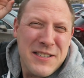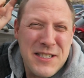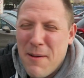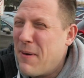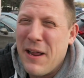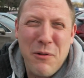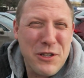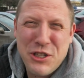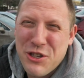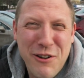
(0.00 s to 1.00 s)
Somebody
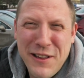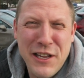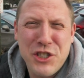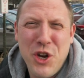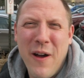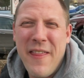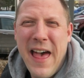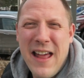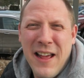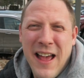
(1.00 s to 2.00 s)
will certainly enjoy
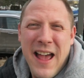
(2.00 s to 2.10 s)
that.